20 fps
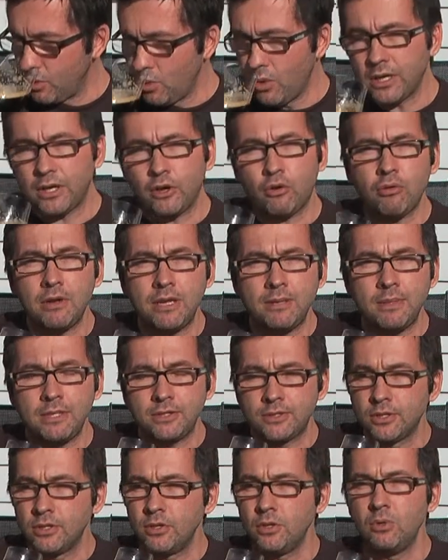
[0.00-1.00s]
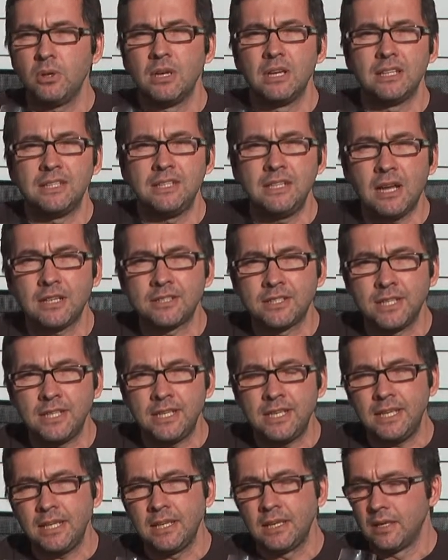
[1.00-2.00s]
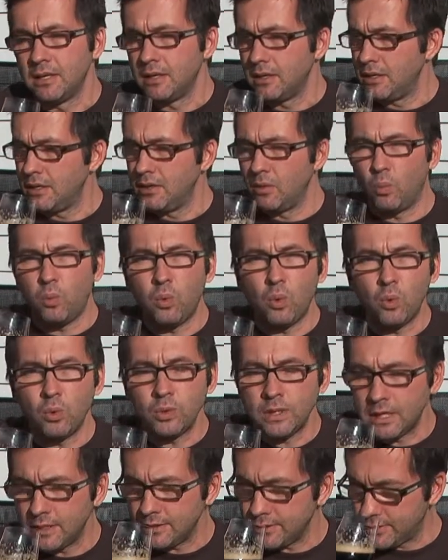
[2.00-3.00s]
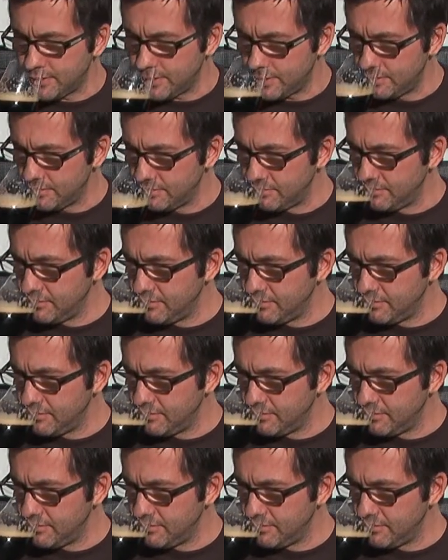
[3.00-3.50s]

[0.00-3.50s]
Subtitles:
Quite creamy too, nutty, walnuts.